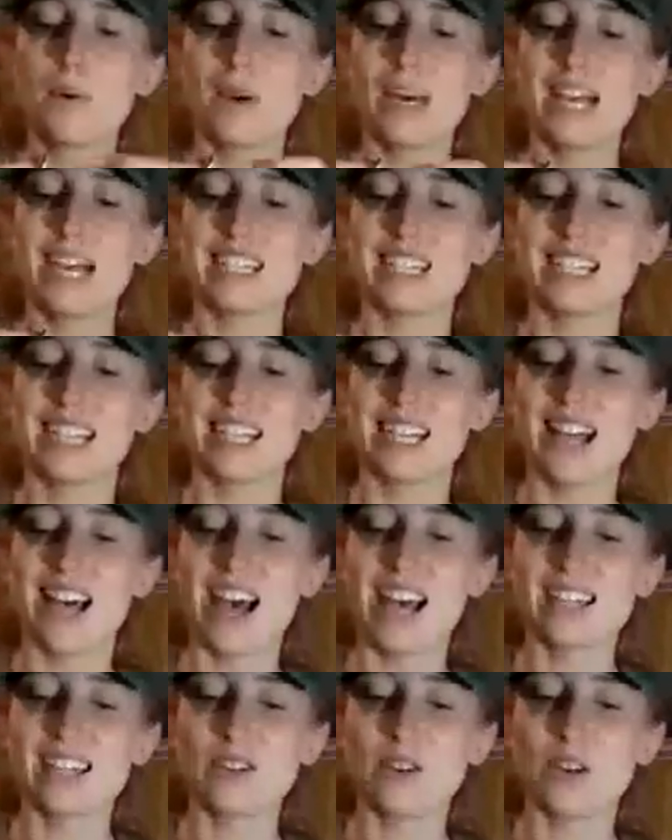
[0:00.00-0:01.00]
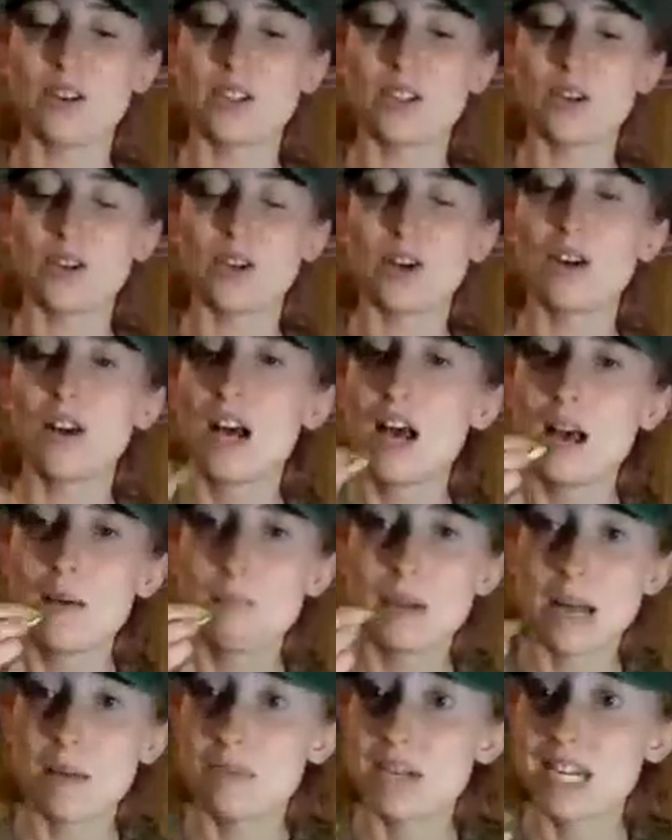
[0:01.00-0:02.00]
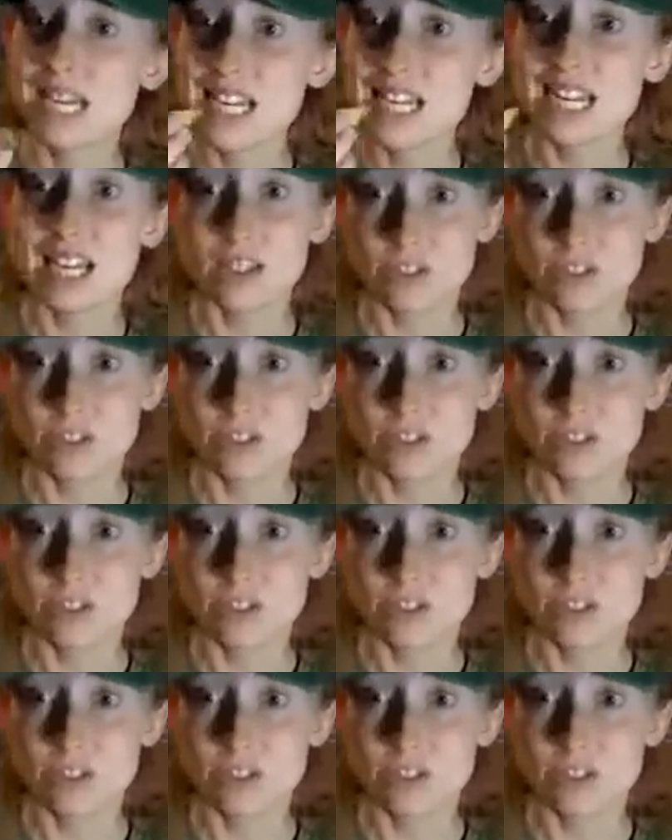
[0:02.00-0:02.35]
it's a little hot, so I'll show you, but I'm gonna eat it